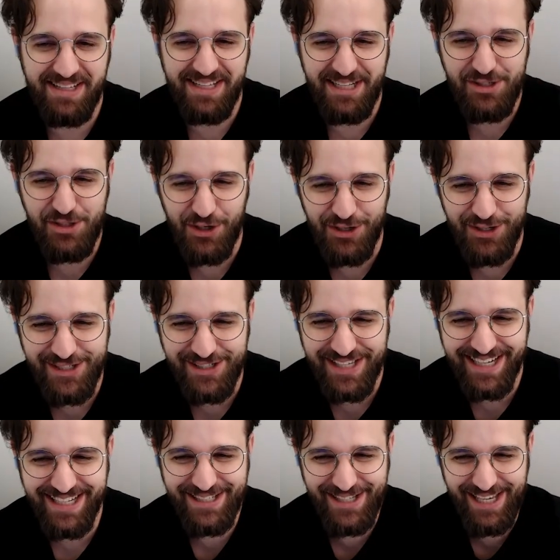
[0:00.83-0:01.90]
teachers.
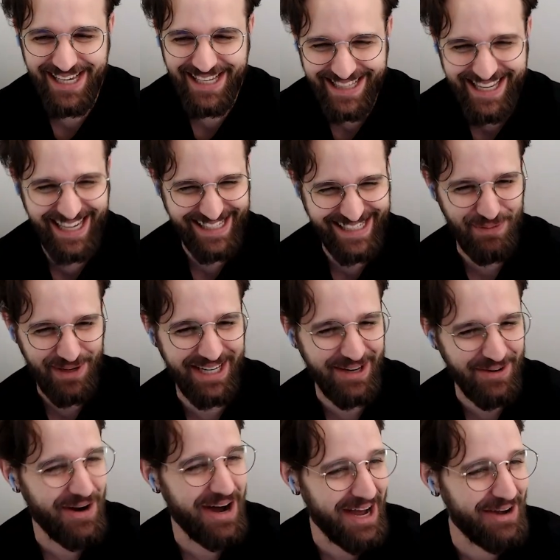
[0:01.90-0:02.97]
It's been a
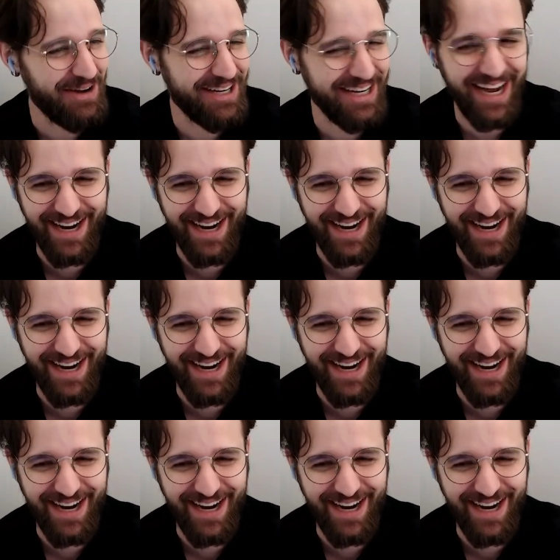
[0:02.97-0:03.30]
while. Yeah,